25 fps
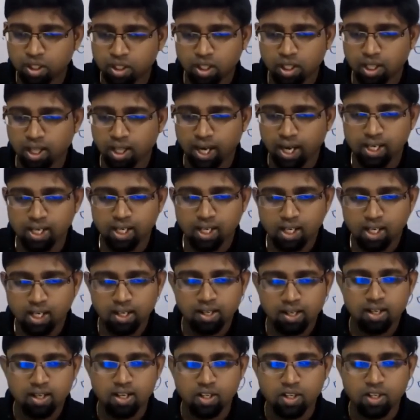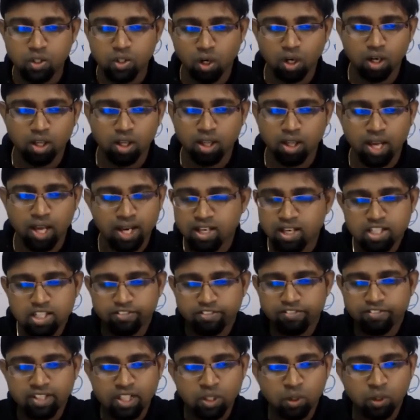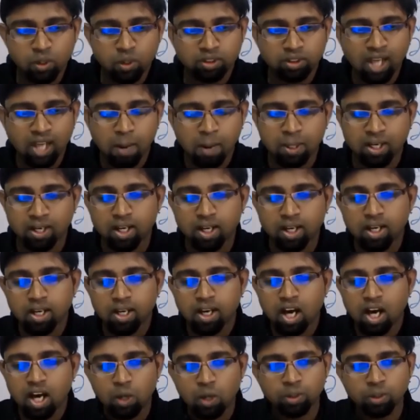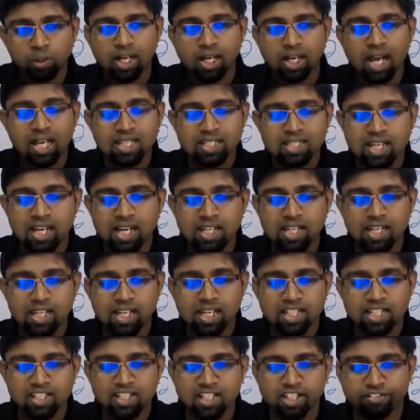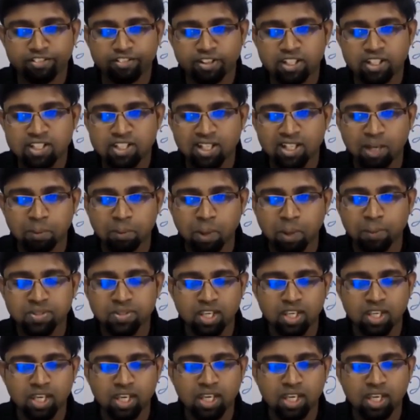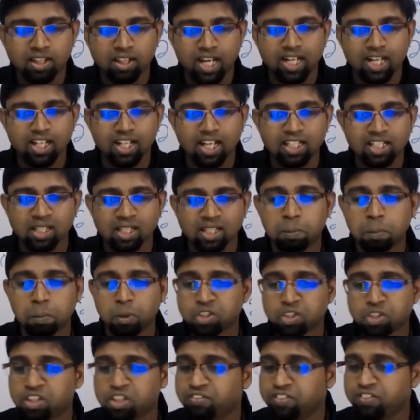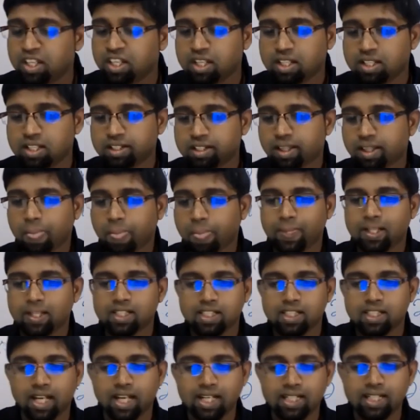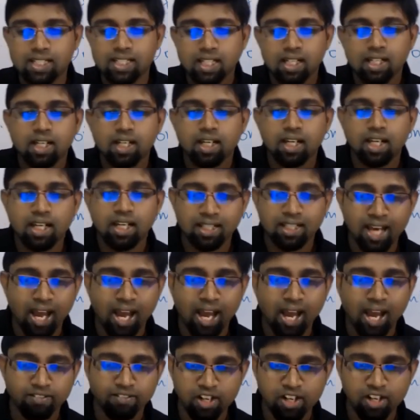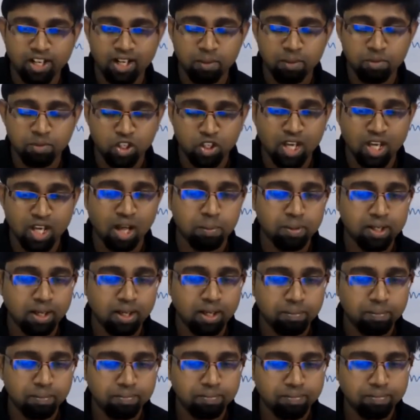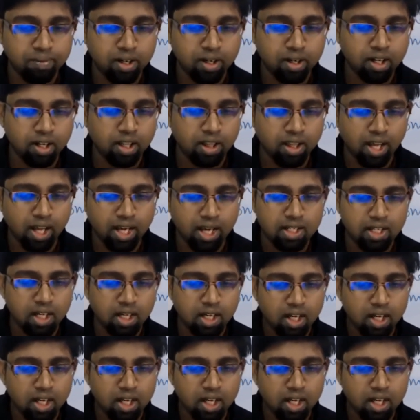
Right? So, it's a very good thing. I mean, out of the last 8 years, this is the first time I'm seeing there's a positive thing. Right? When it comes to Erpm. Right?